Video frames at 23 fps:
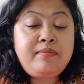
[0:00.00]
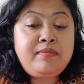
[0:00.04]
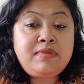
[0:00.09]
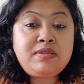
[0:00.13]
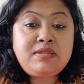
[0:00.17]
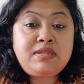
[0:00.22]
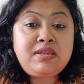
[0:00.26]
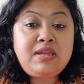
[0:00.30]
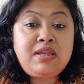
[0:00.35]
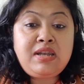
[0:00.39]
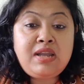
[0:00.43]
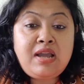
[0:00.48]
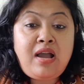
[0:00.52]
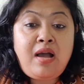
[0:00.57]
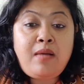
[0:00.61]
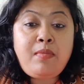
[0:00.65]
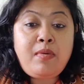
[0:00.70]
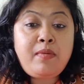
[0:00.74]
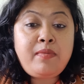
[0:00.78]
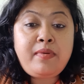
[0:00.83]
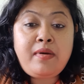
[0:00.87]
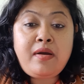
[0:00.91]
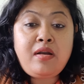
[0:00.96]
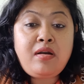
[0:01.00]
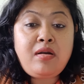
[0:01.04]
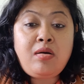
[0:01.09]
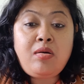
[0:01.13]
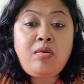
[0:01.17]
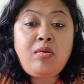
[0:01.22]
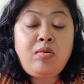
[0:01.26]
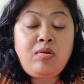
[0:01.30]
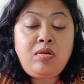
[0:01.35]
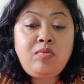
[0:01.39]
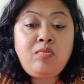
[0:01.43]
means income of
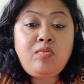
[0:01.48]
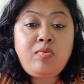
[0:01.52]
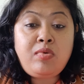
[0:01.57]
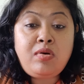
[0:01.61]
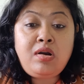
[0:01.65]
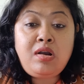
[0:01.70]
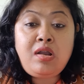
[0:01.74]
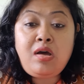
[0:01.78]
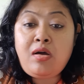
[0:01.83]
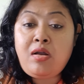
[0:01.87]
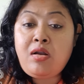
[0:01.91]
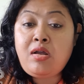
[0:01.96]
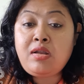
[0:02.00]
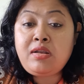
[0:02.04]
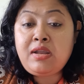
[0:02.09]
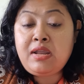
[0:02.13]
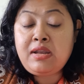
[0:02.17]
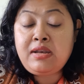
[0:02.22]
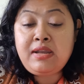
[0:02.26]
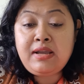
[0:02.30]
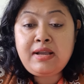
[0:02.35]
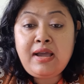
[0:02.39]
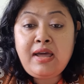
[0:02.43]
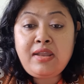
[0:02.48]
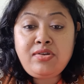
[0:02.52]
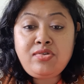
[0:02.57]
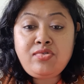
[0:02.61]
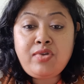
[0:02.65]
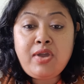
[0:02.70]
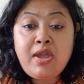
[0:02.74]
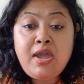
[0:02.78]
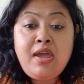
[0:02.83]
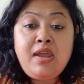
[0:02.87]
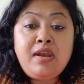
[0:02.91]
our whole world or in the
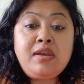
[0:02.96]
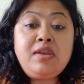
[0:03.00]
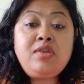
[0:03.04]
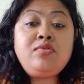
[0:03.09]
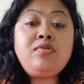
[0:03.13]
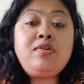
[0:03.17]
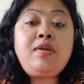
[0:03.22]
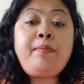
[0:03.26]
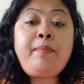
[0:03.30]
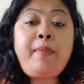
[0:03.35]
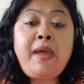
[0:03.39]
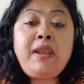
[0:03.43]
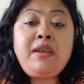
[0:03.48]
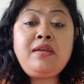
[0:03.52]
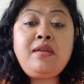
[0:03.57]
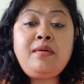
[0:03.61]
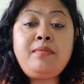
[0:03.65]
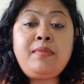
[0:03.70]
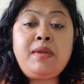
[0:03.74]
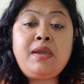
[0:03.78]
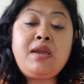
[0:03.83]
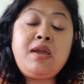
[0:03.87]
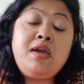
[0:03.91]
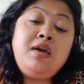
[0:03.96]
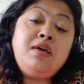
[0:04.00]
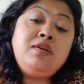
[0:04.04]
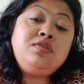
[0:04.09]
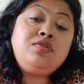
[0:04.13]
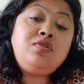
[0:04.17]
country due to the pandemic.